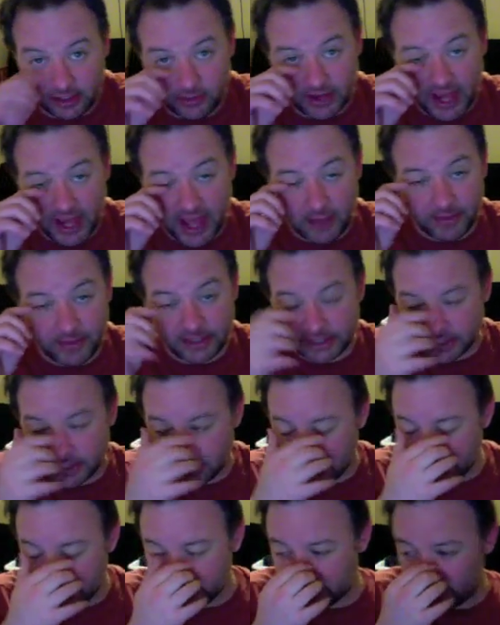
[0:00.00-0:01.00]
What happens
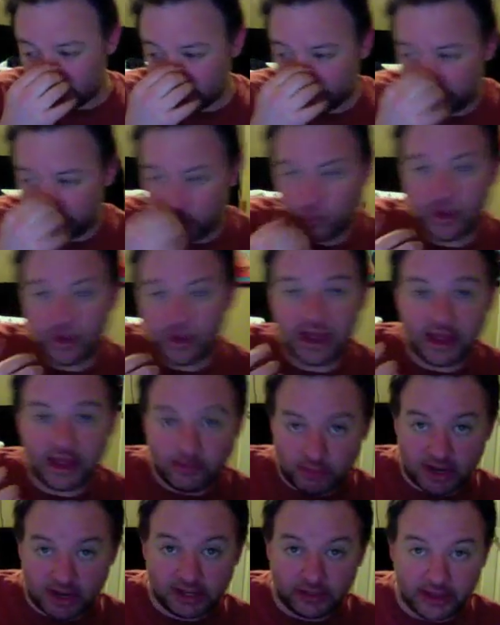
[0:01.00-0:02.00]
is, if the way
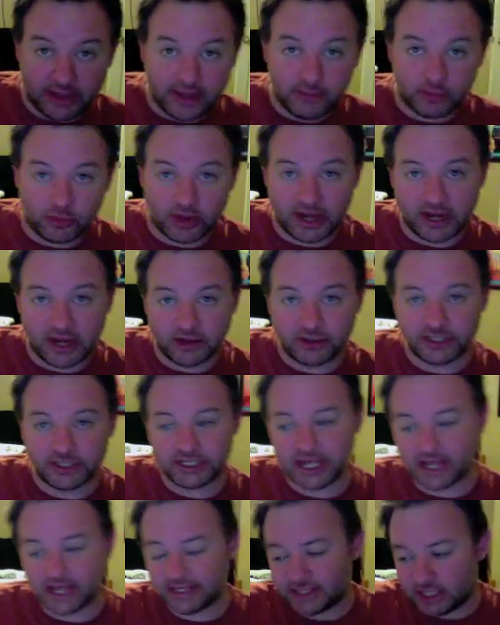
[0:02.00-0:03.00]
my lay brain
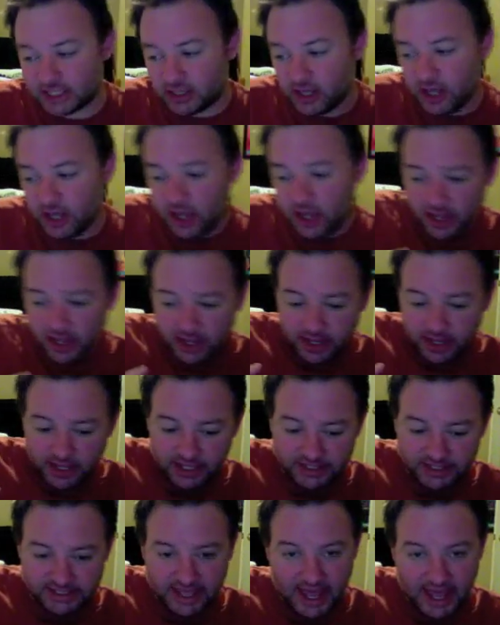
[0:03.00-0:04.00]
understands it,
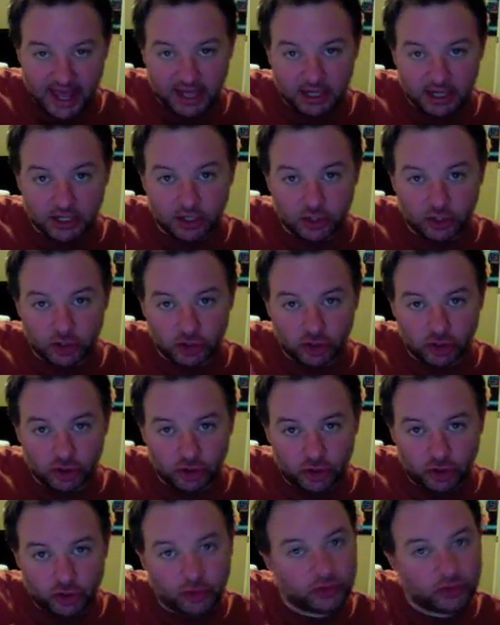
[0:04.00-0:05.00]
is that
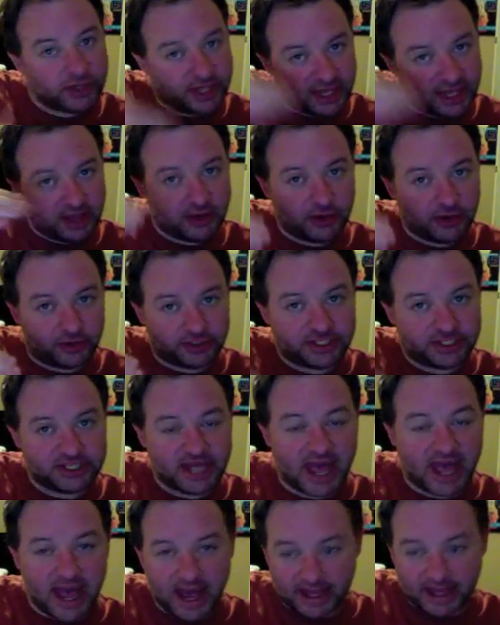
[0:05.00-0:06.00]
you'll get your
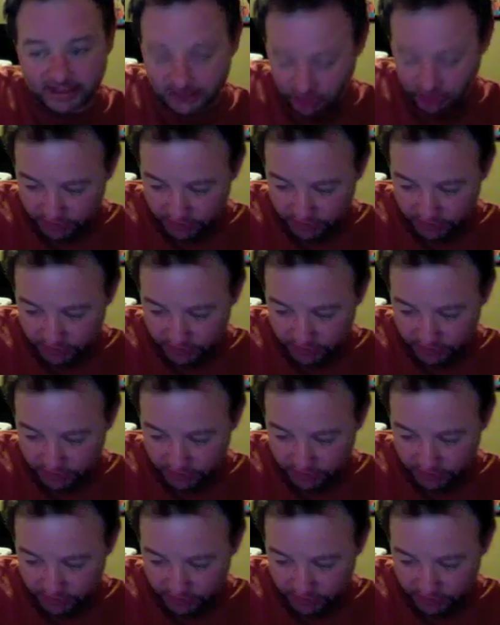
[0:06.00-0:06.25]
stats.